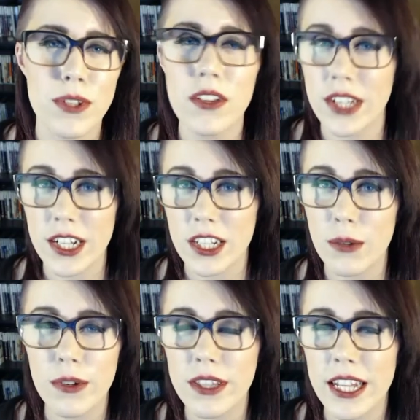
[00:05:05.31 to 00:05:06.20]
themselves
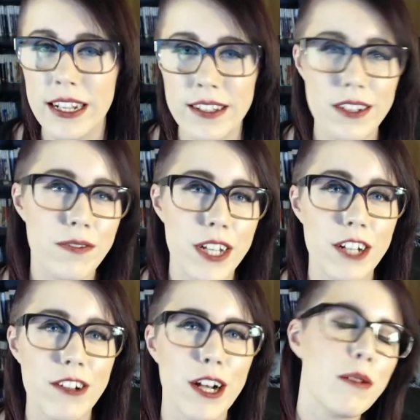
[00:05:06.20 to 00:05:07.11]
actually weren't that easy to
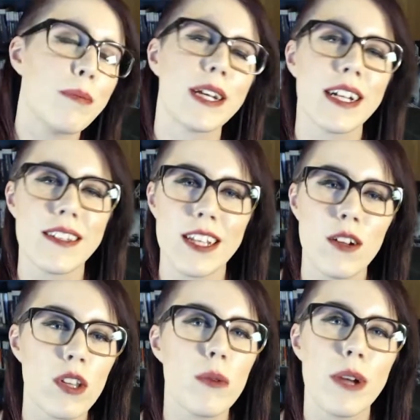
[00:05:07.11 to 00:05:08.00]
figure out, because
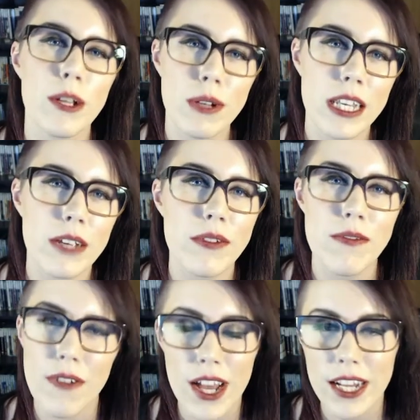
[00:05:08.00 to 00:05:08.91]
the only way you can even
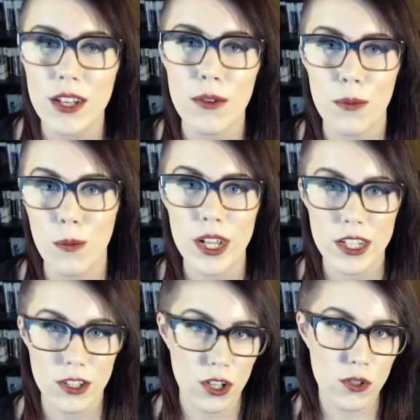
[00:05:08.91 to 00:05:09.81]
find
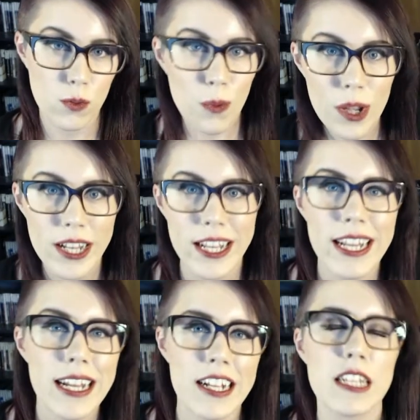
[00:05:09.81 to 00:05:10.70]
what does what
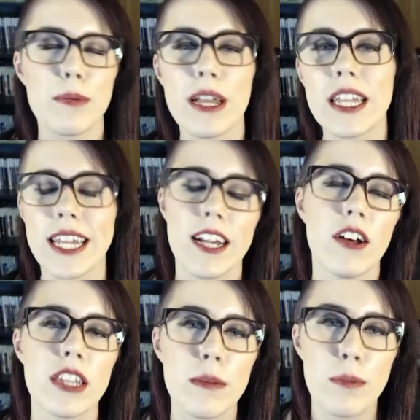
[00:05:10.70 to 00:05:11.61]
is by clicking
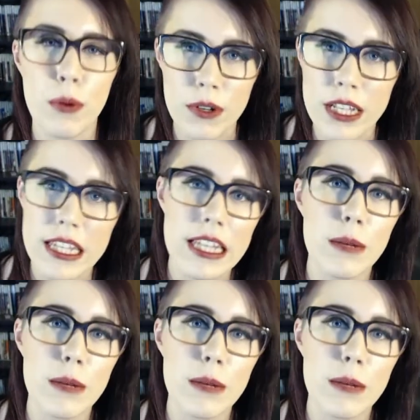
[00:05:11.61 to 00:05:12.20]
on the poorly